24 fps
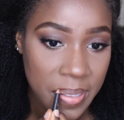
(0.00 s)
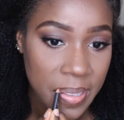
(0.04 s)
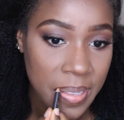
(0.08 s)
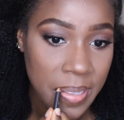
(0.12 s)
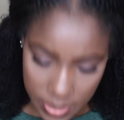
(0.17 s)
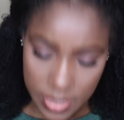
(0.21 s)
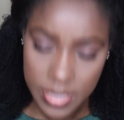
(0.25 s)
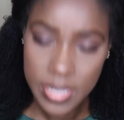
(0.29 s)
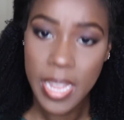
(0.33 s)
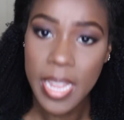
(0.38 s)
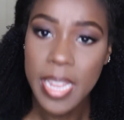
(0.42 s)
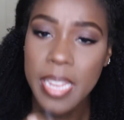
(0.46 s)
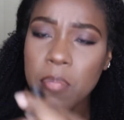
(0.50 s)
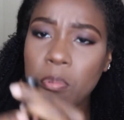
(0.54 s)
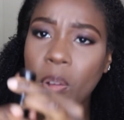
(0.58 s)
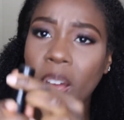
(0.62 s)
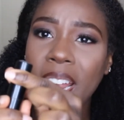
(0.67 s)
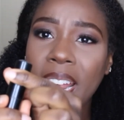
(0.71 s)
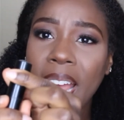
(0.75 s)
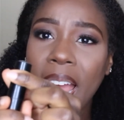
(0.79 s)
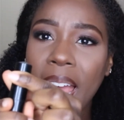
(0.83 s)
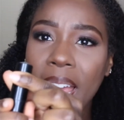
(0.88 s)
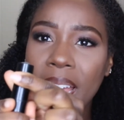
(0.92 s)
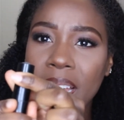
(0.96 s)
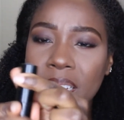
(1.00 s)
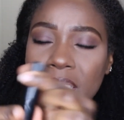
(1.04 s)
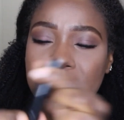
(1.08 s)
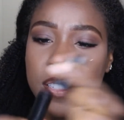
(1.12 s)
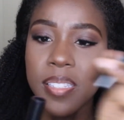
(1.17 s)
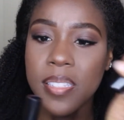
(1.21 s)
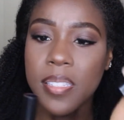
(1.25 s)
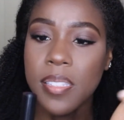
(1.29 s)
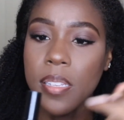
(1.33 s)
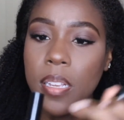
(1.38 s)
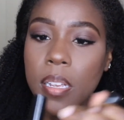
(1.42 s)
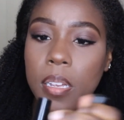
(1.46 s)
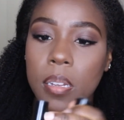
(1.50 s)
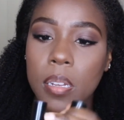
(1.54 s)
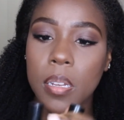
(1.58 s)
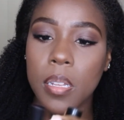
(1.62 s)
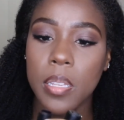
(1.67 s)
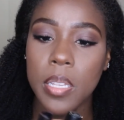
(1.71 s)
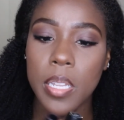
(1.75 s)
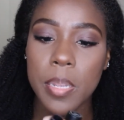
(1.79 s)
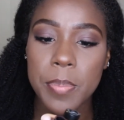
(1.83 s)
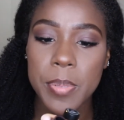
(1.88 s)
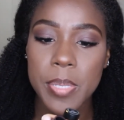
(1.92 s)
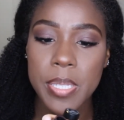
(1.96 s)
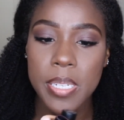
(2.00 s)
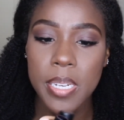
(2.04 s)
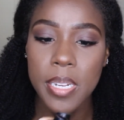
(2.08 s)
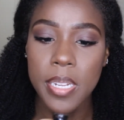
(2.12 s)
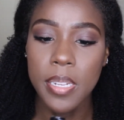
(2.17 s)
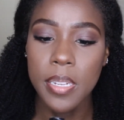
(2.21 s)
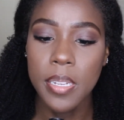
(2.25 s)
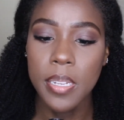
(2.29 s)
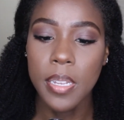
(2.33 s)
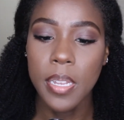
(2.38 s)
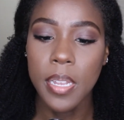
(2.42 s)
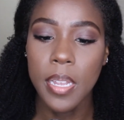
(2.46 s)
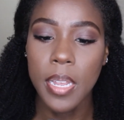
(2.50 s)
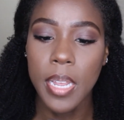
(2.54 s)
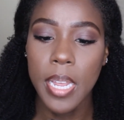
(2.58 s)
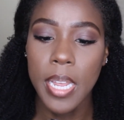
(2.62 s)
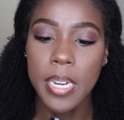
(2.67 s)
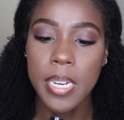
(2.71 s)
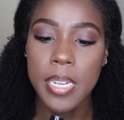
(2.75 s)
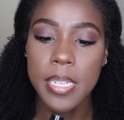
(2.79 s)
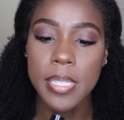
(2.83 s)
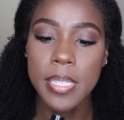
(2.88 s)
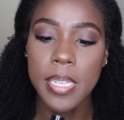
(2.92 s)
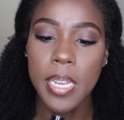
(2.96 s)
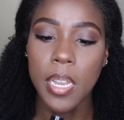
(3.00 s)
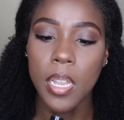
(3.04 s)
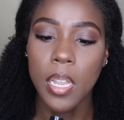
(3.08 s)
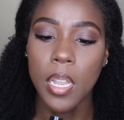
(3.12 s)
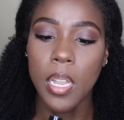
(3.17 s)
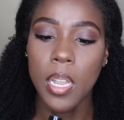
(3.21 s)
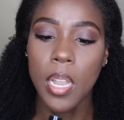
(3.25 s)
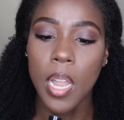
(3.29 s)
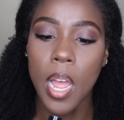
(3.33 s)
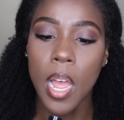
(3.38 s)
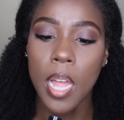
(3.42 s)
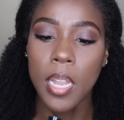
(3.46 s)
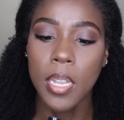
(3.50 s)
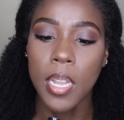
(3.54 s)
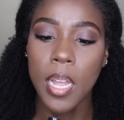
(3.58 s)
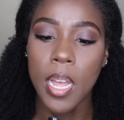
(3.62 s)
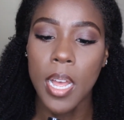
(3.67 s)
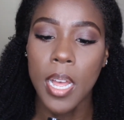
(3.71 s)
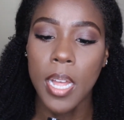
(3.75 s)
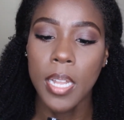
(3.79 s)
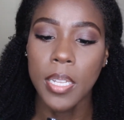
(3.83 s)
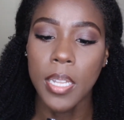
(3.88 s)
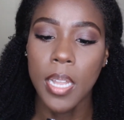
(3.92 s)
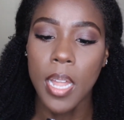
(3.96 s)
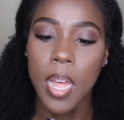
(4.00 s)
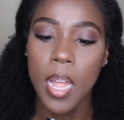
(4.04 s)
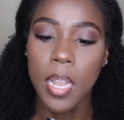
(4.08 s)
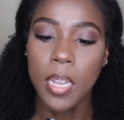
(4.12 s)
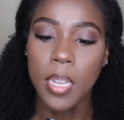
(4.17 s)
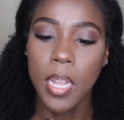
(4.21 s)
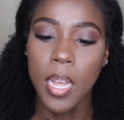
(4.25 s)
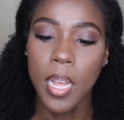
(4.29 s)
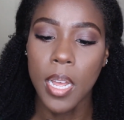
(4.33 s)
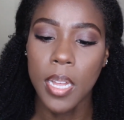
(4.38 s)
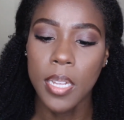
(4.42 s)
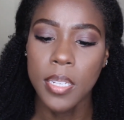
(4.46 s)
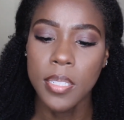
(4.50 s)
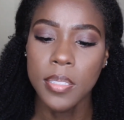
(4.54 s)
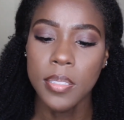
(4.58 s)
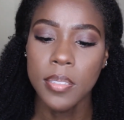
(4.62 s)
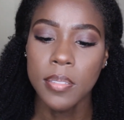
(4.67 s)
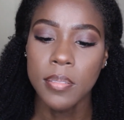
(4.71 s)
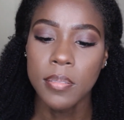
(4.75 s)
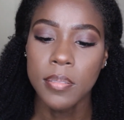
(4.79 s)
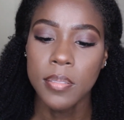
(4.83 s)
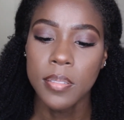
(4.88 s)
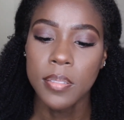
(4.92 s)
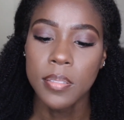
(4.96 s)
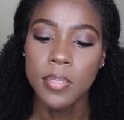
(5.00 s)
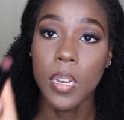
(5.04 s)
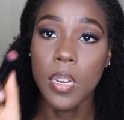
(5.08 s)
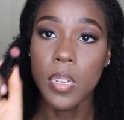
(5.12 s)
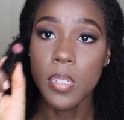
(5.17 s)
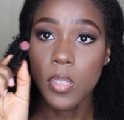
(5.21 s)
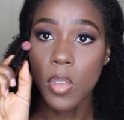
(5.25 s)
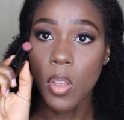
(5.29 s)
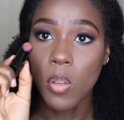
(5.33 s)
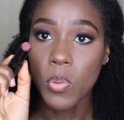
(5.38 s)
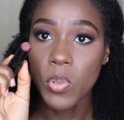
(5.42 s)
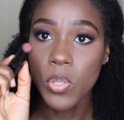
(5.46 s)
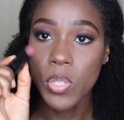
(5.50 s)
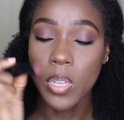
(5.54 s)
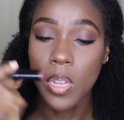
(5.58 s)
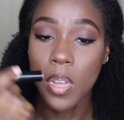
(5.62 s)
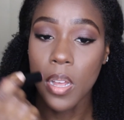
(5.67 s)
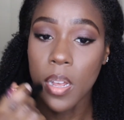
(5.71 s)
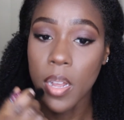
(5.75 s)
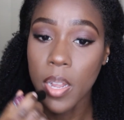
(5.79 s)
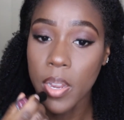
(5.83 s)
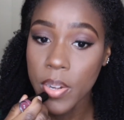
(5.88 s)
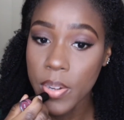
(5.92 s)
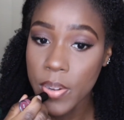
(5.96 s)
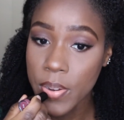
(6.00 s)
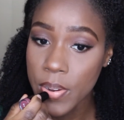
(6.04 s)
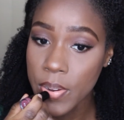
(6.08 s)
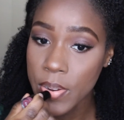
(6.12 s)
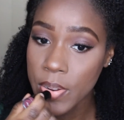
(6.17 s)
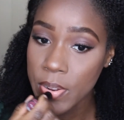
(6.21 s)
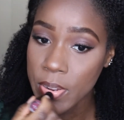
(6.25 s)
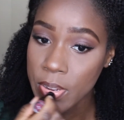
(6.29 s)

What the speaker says: This is an NYX lipstick, and it's in La La La La, and it's almost gone.